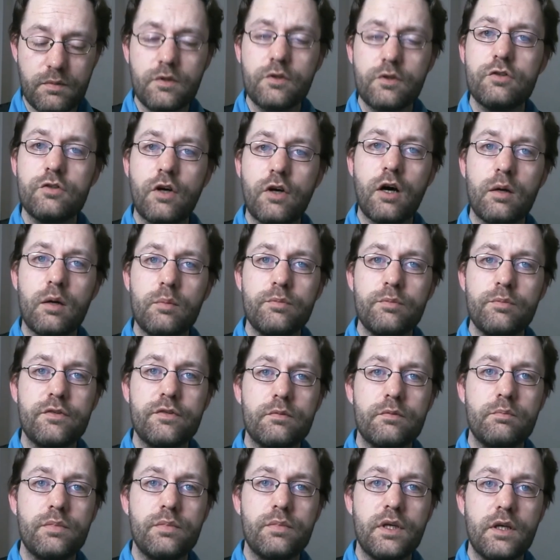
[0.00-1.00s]

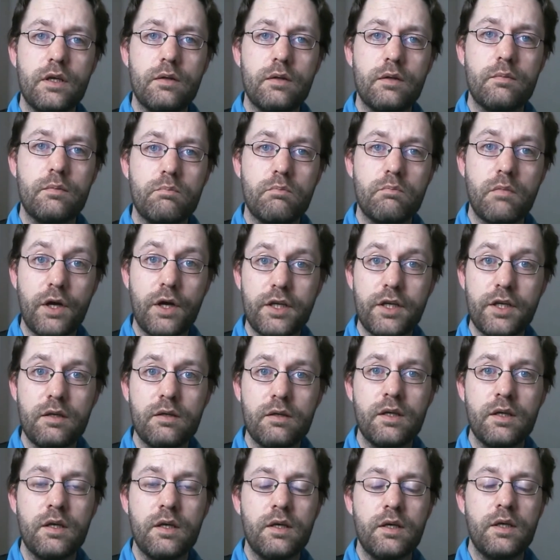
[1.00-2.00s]
jobs, be it money,
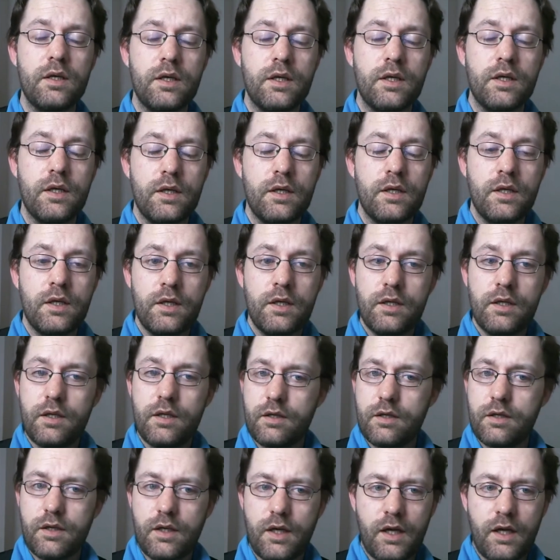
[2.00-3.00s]

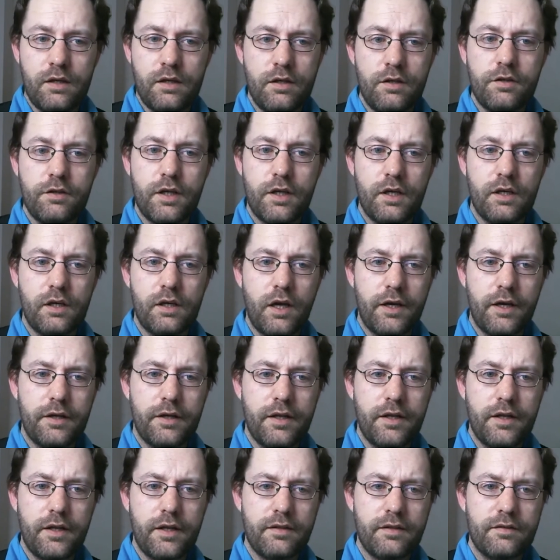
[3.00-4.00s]
anything like
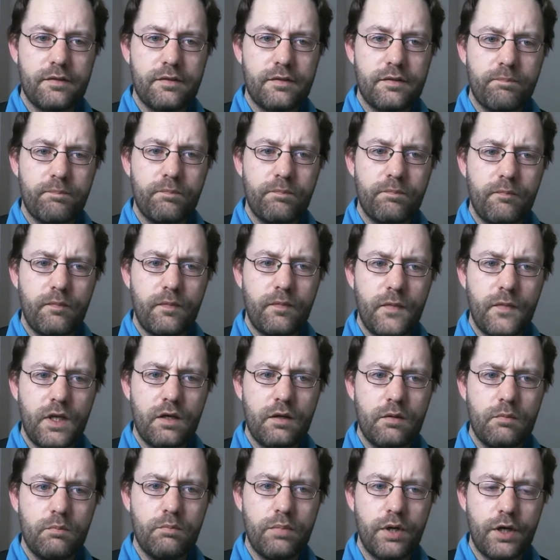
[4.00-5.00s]
that.
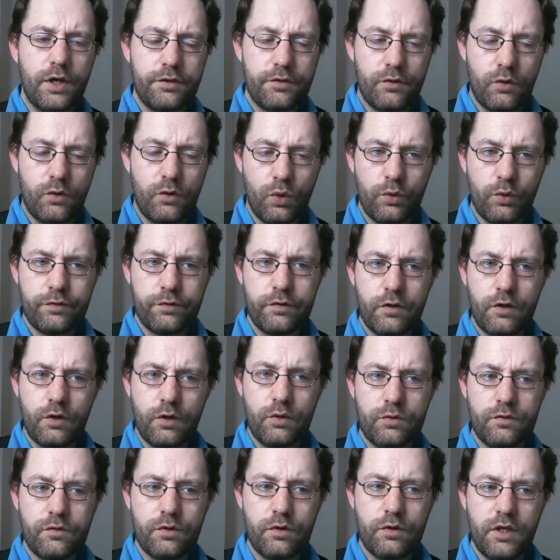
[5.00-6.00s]
But
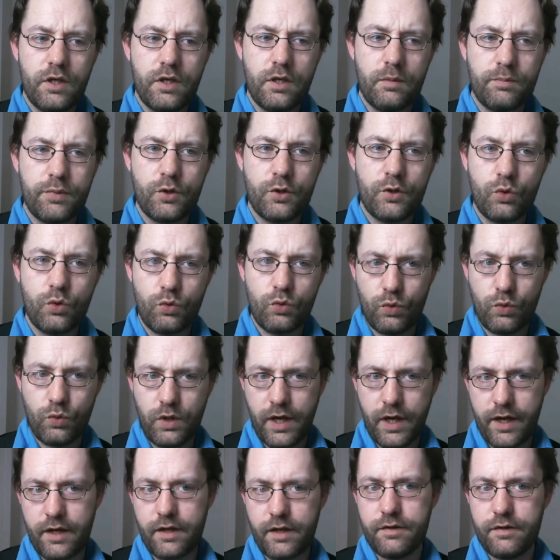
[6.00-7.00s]
also to keep a cool
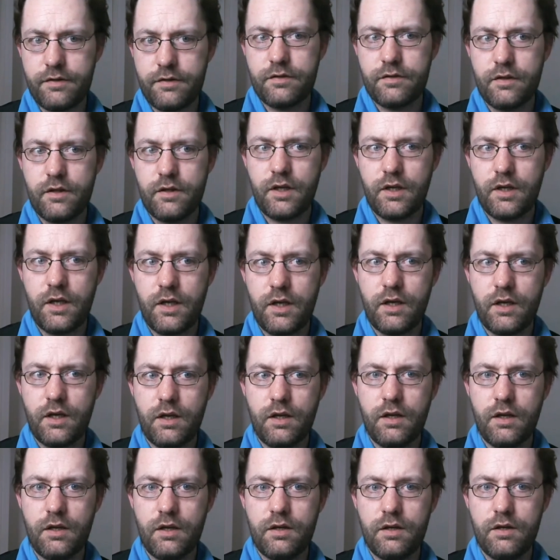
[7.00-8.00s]
head
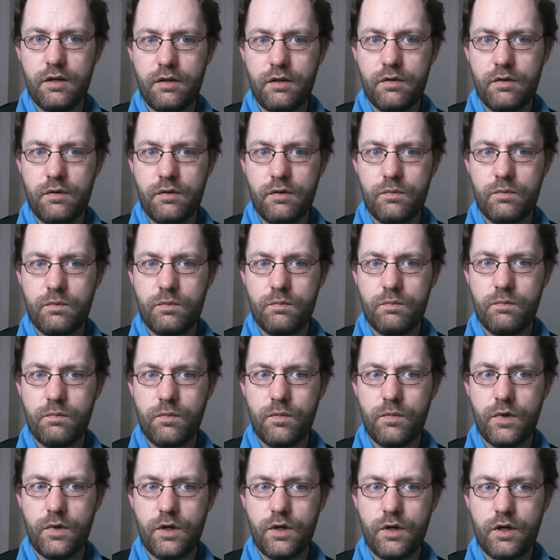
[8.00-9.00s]
in
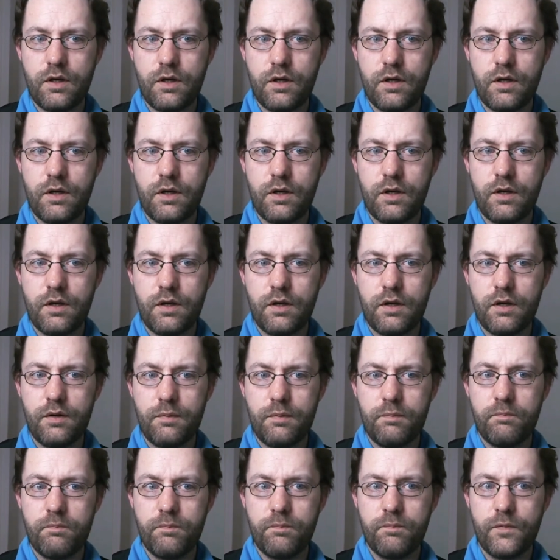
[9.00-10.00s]

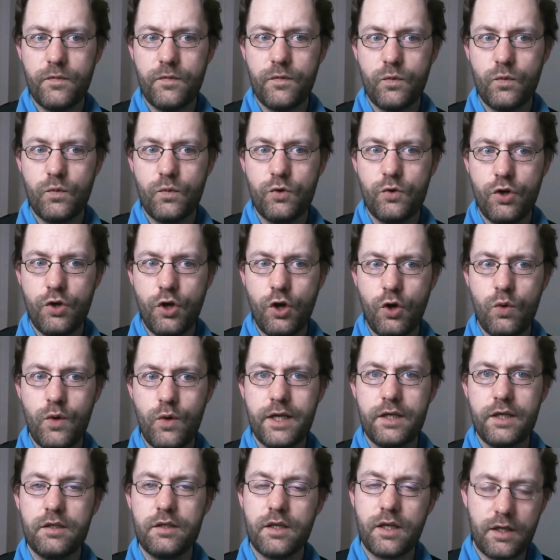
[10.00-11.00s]

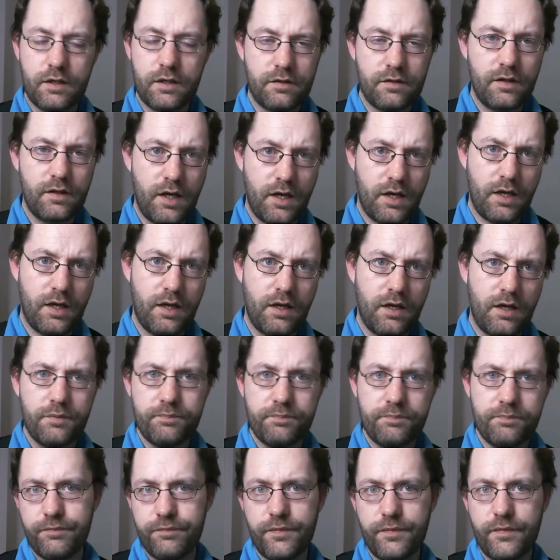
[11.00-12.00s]
knowing that
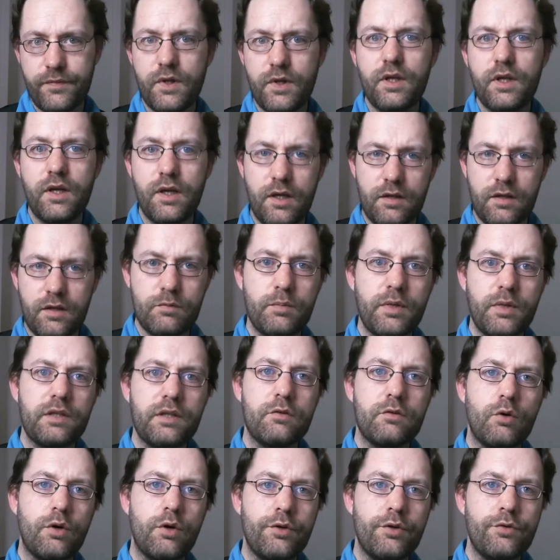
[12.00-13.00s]
it's
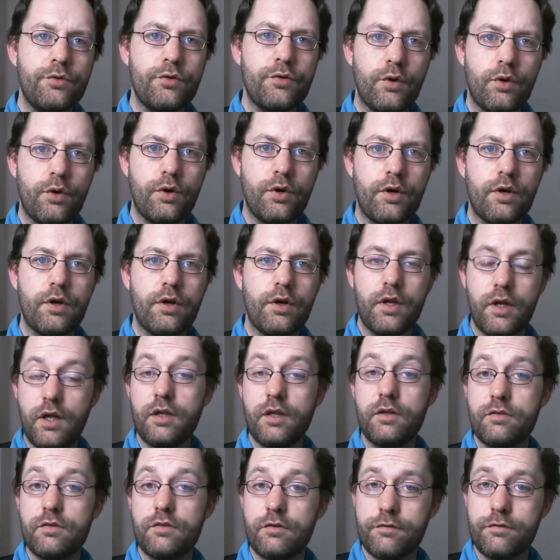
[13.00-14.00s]
Bitcoin Talk,
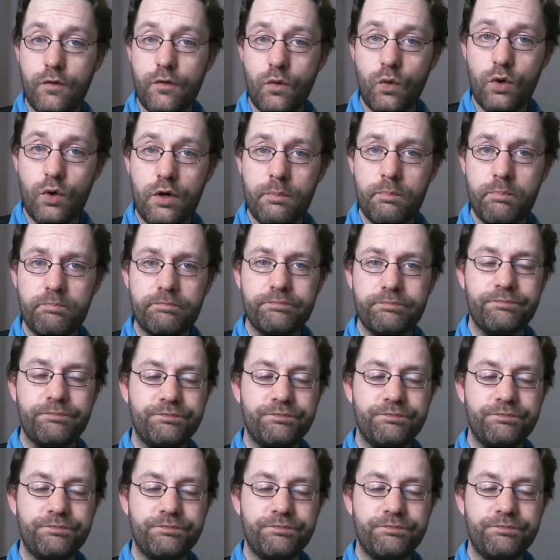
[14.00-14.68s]
it's a forum,